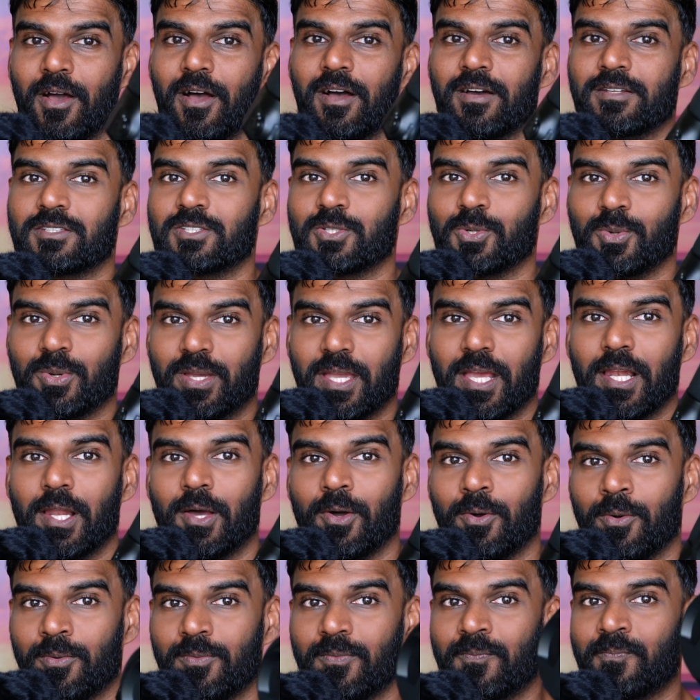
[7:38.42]
a two
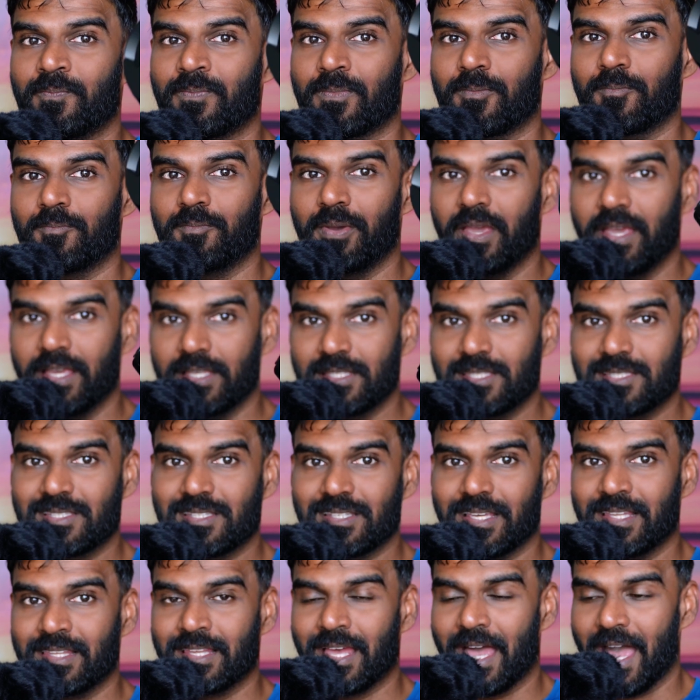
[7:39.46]
kilo
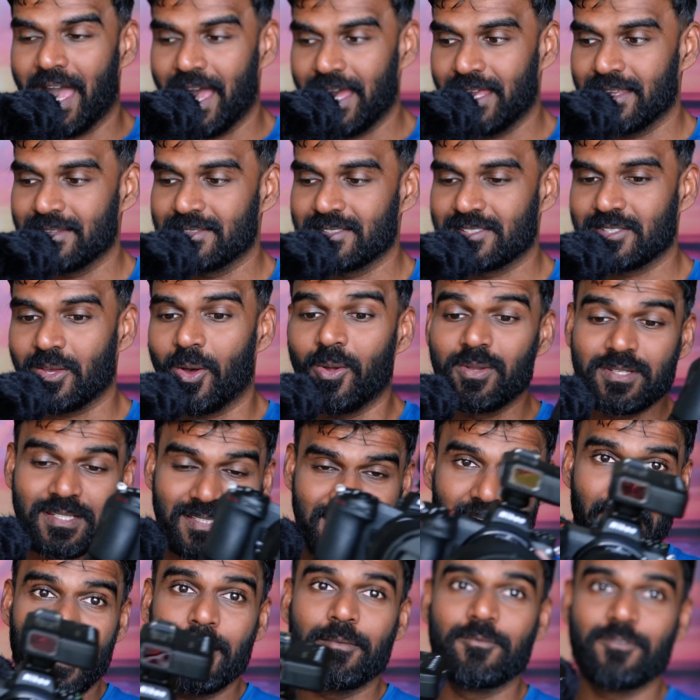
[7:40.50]
beast in the hands all the
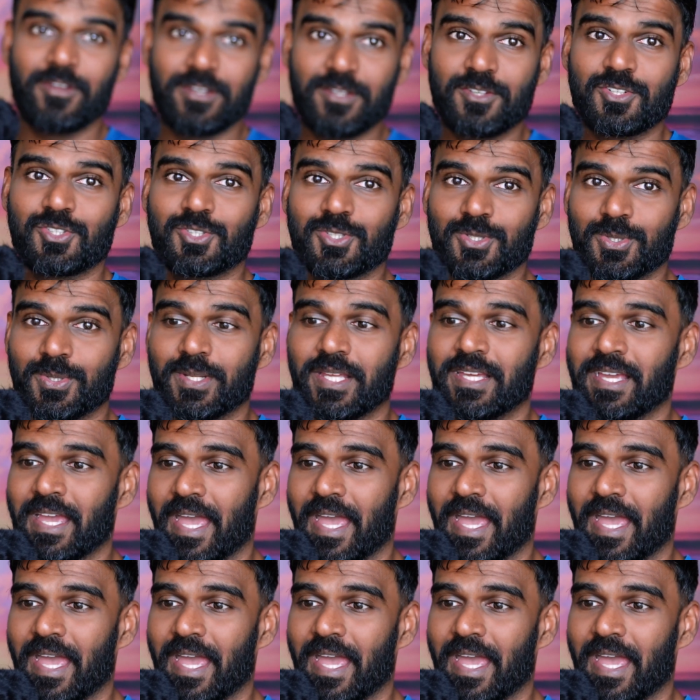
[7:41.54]
time when you're shooting